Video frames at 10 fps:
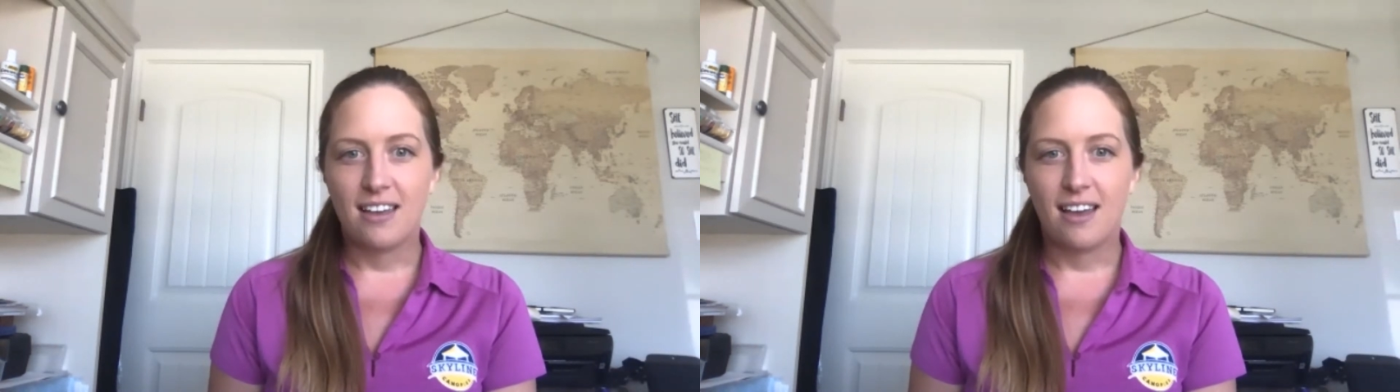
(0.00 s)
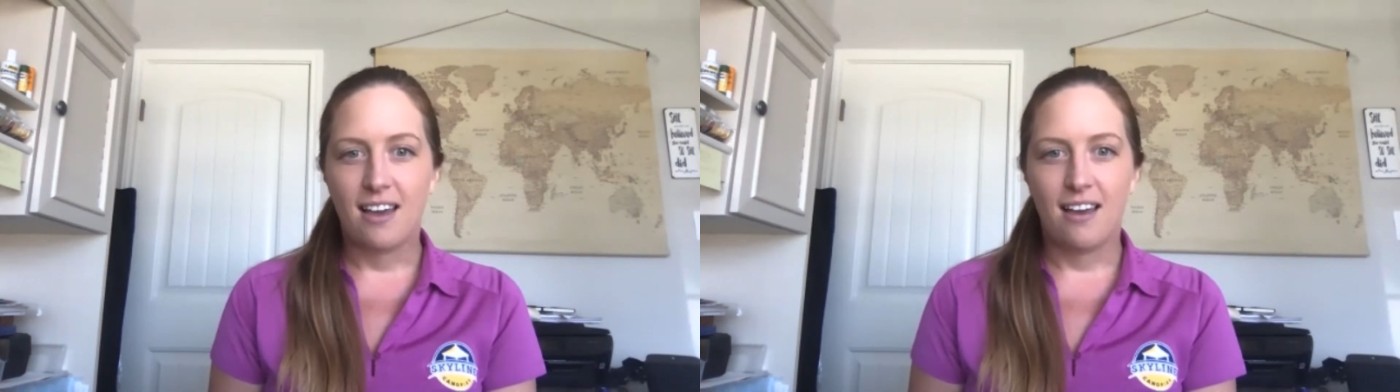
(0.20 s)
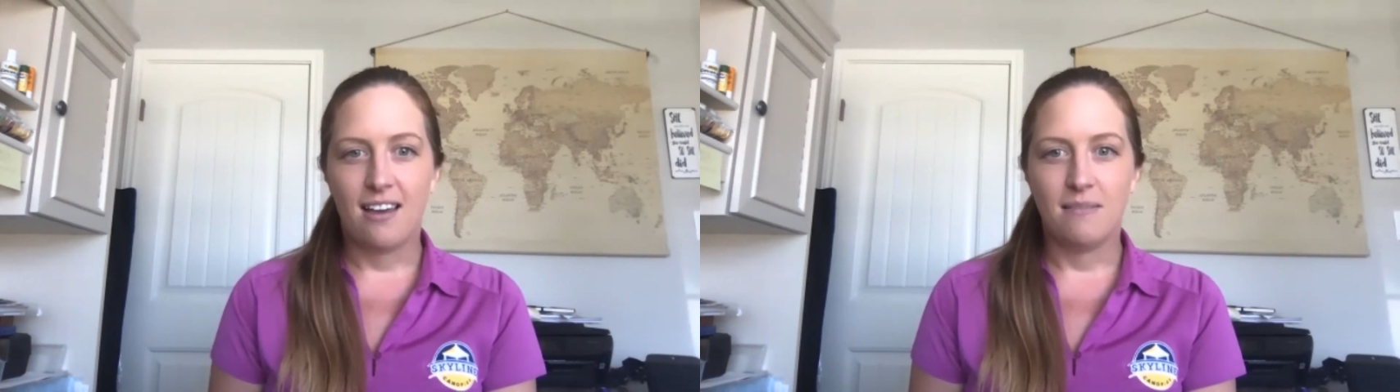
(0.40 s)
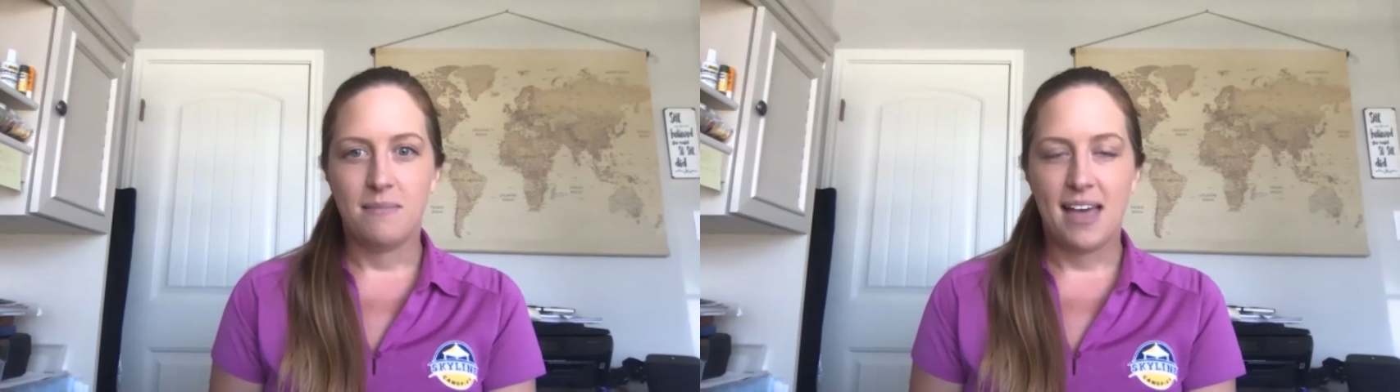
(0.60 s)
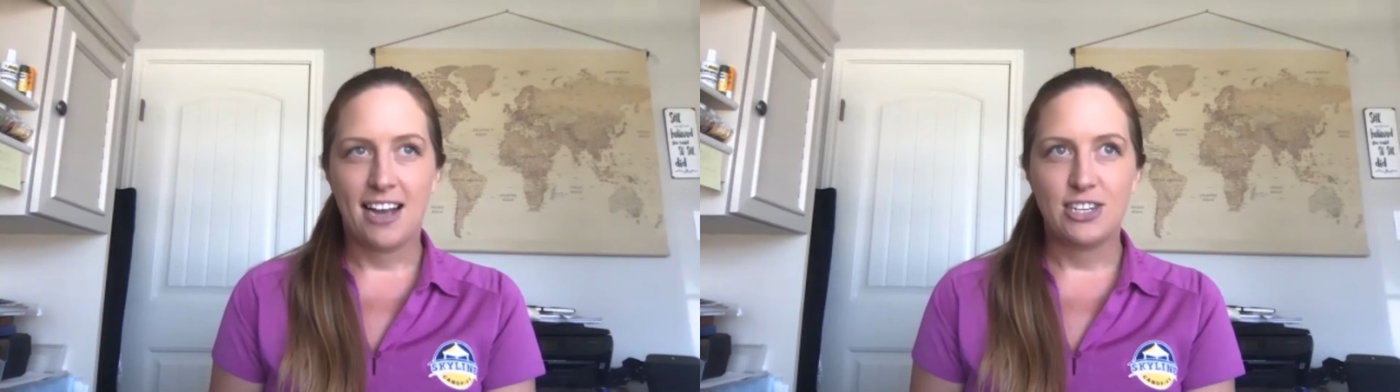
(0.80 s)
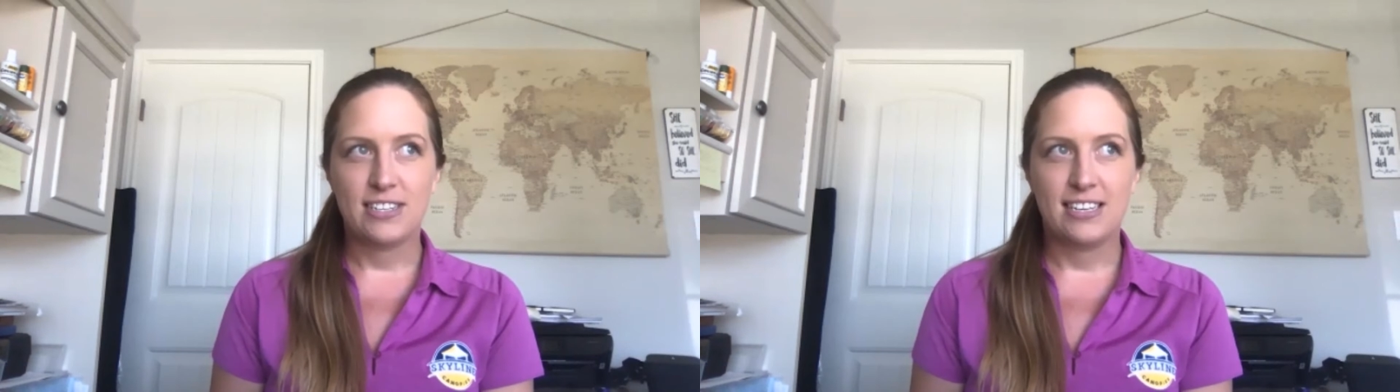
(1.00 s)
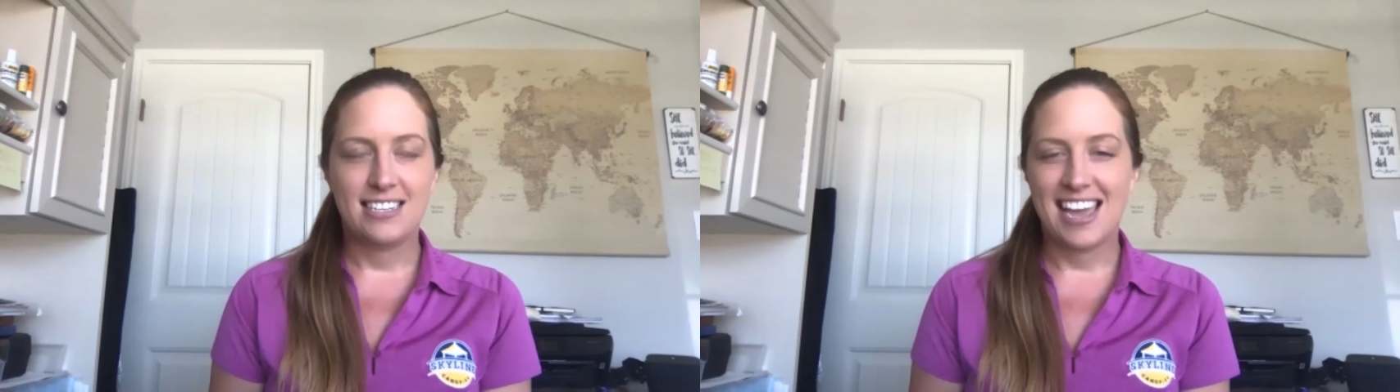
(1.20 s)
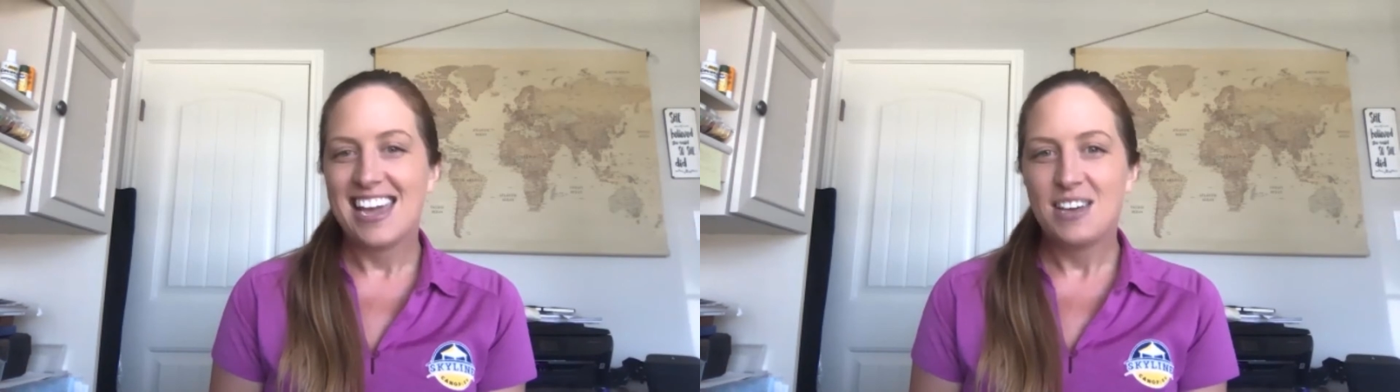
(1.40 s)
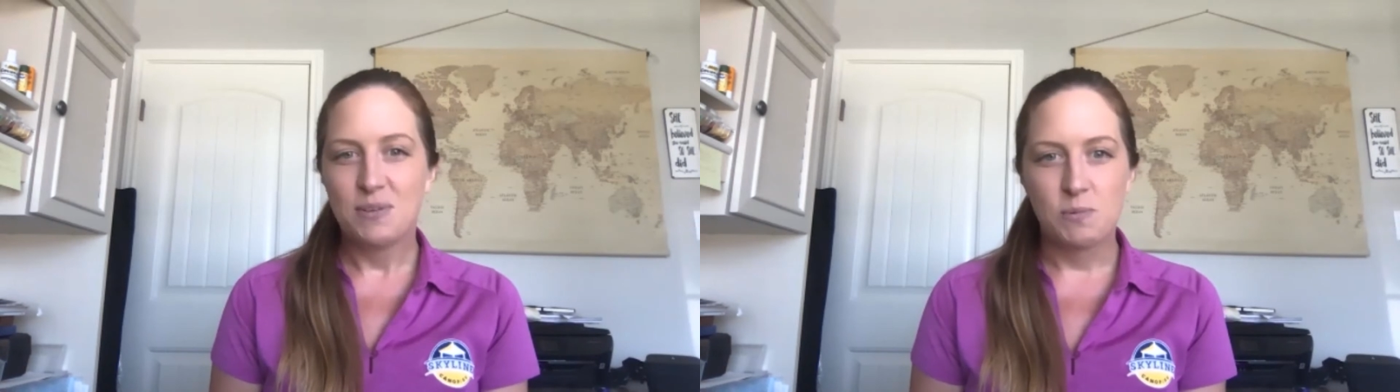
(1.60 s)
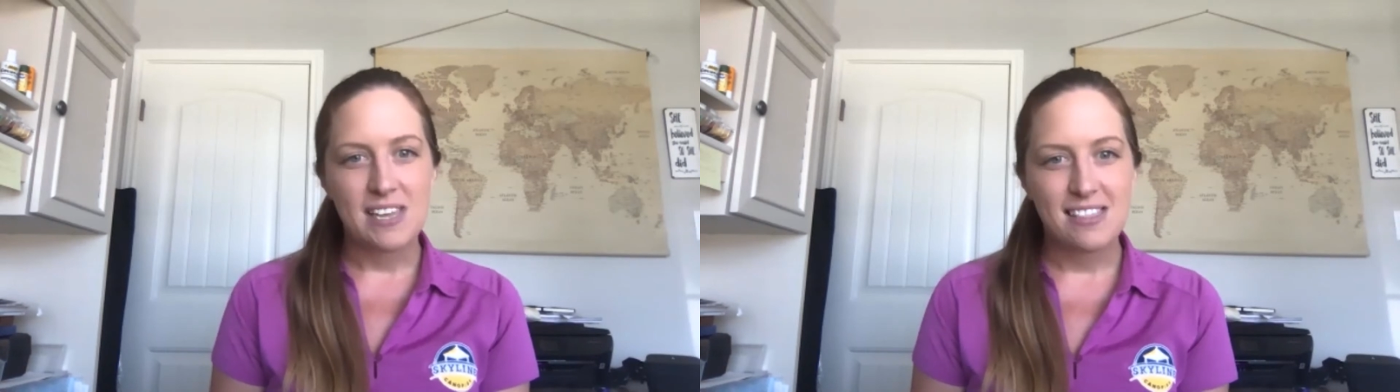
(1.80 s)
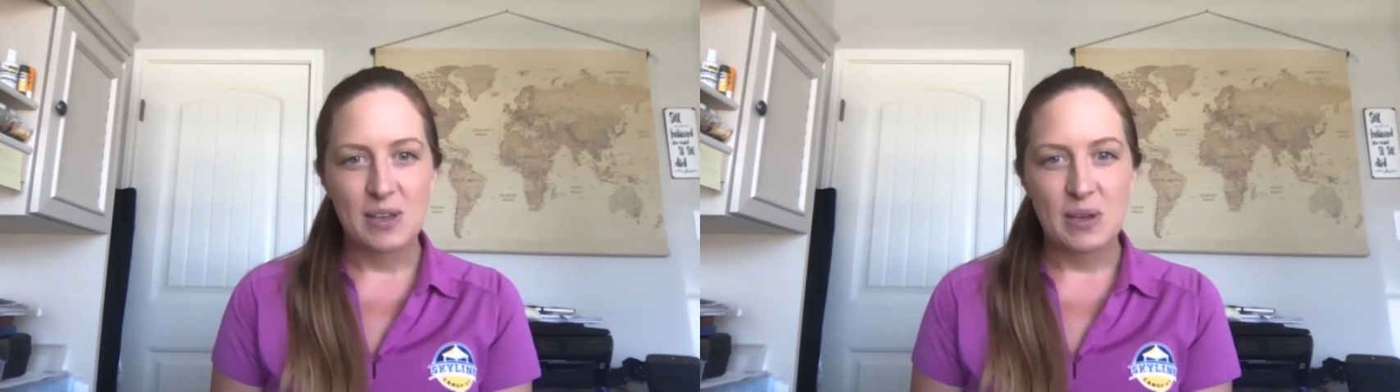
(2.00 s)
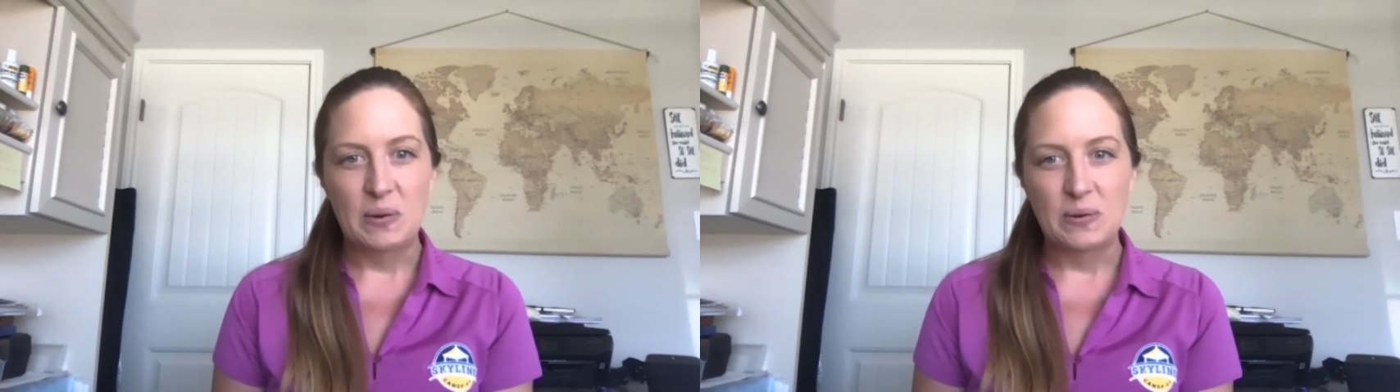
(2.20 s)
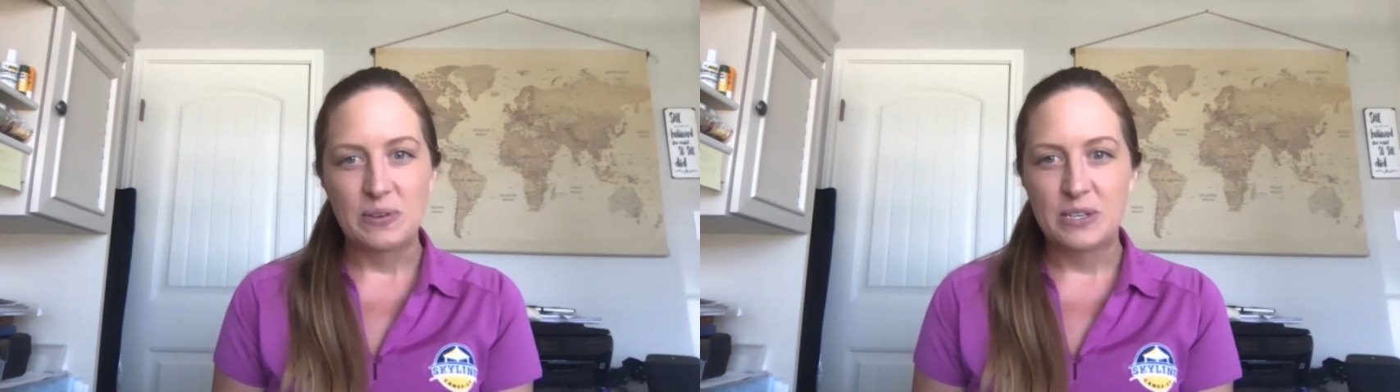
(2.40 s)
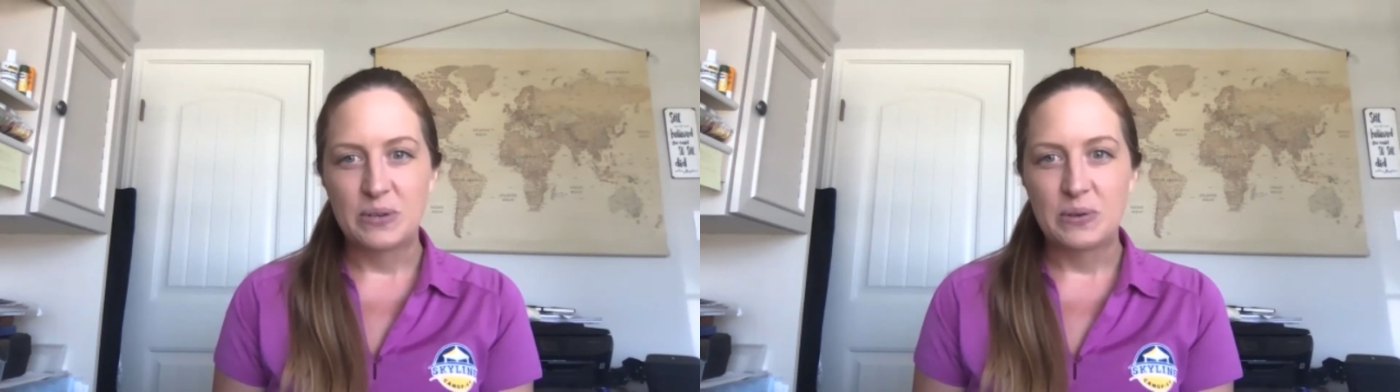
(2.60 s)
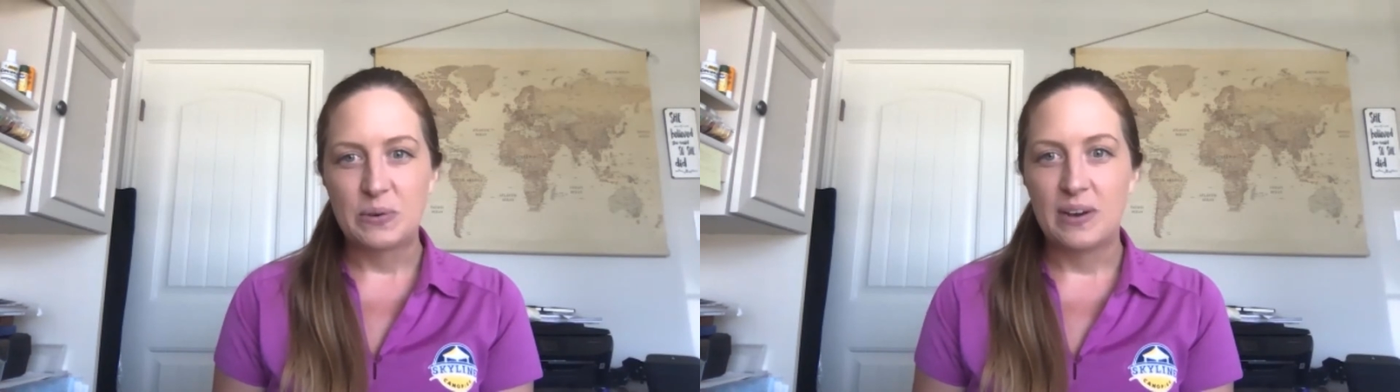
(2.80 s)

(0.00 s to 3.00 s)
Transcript: Actually take it with you to,